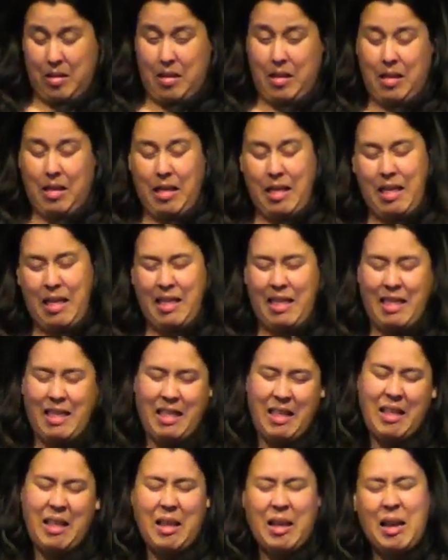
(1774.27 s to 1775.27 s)
and
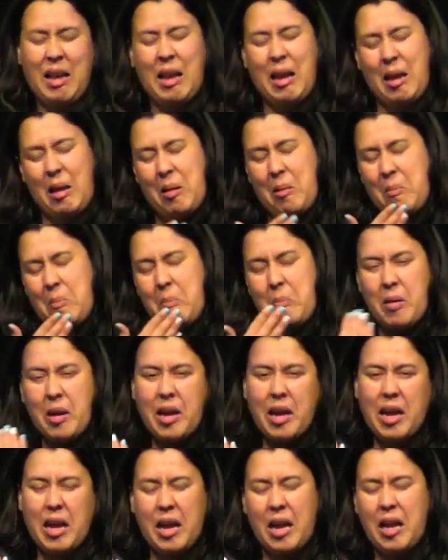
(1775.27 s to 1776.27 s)
Satan attacks and he
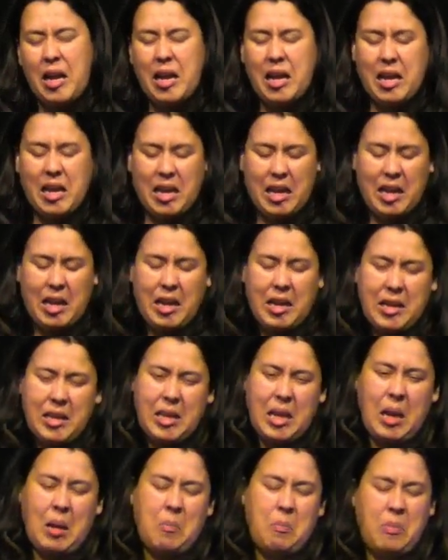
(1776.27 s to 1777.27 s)
knows your weak points